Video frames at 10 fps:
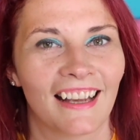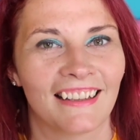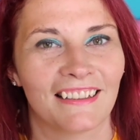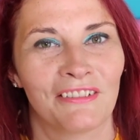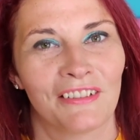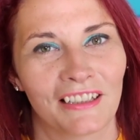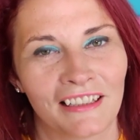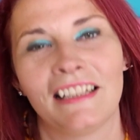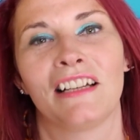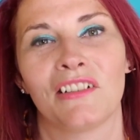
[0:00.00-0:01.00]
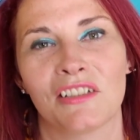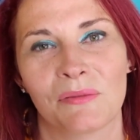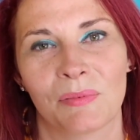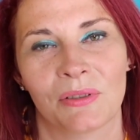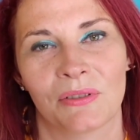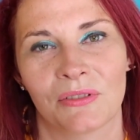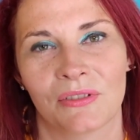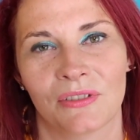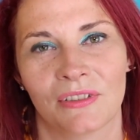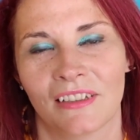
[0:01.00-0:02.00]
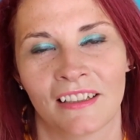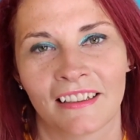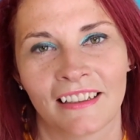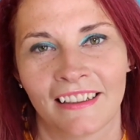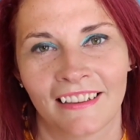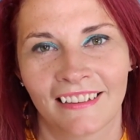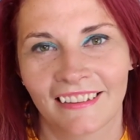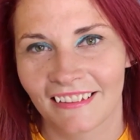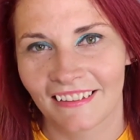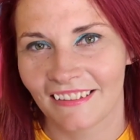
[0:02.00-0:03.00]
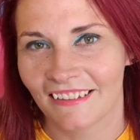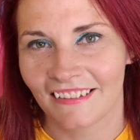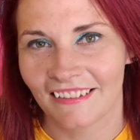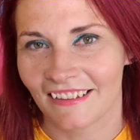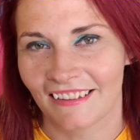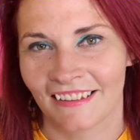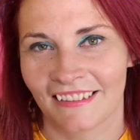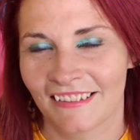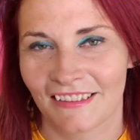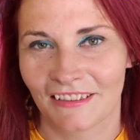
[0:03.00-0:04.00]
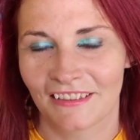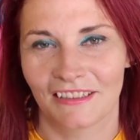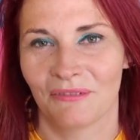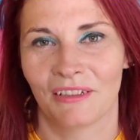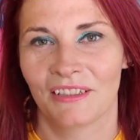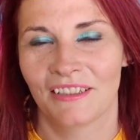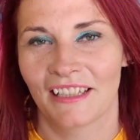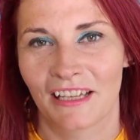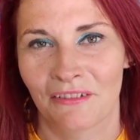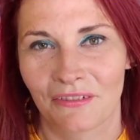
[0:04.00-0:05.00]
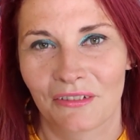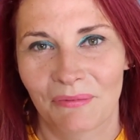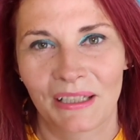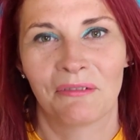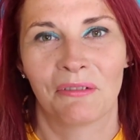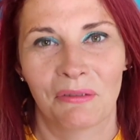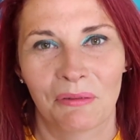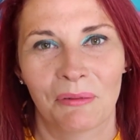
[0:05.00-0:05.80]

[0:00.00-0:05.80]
and I find that hilarious, because honey, it's just as much effort being with a